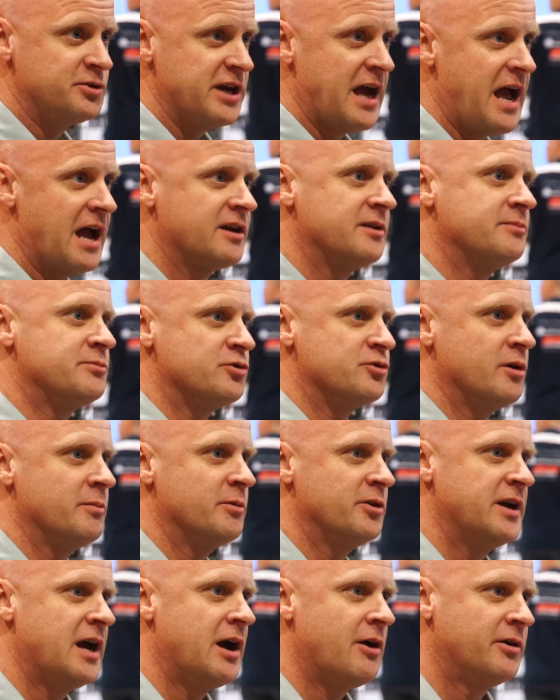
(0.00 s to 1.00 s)
shock
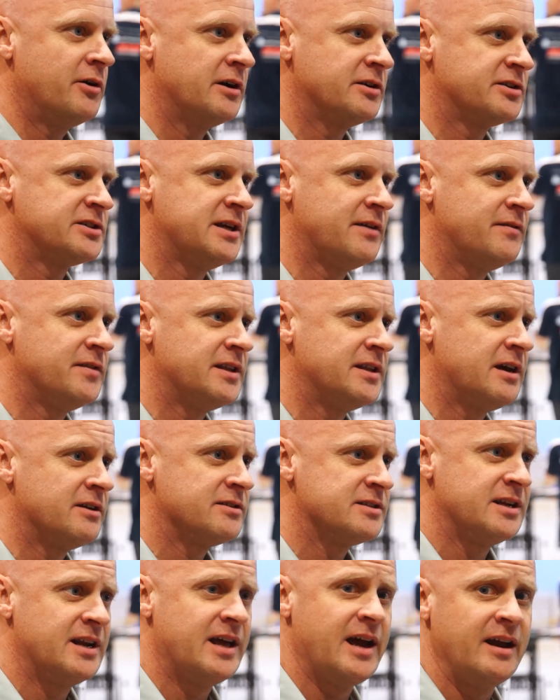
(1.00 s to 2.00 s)
absorber now in our
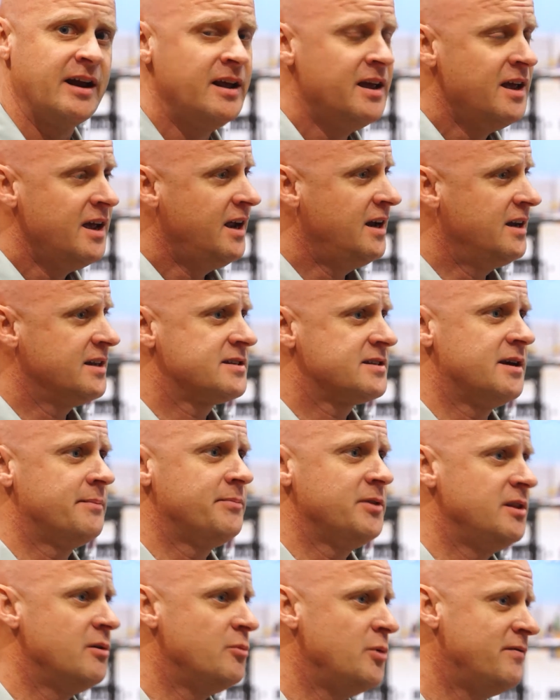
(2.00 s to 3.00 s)
7000 line. And it's
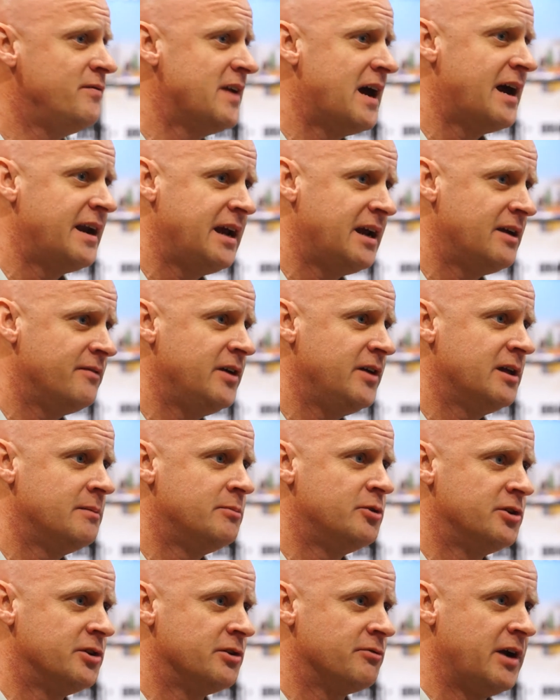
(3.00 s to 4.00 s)
something that we've not had
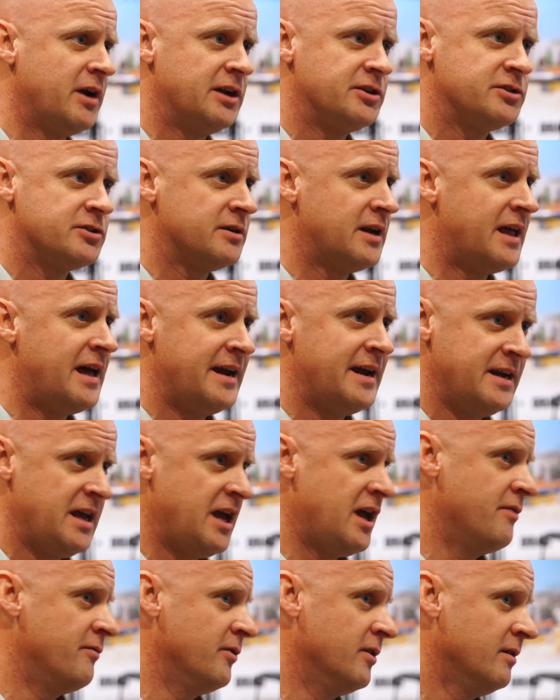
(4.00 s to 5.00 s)
available in the Rancho line
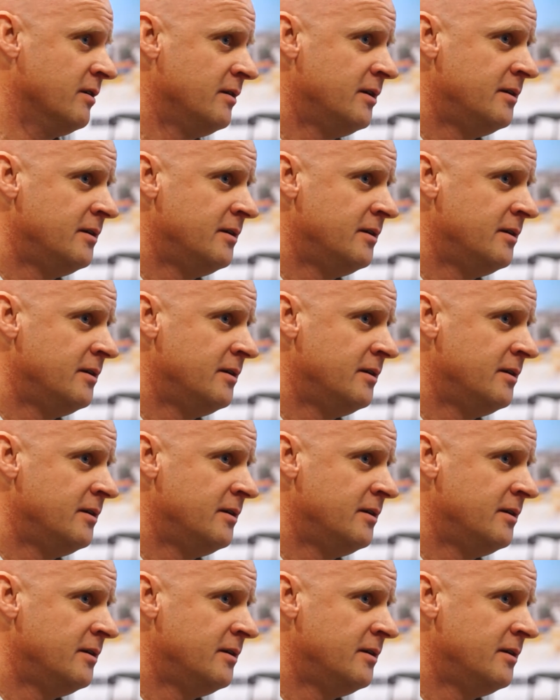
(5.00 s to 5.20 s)
ever.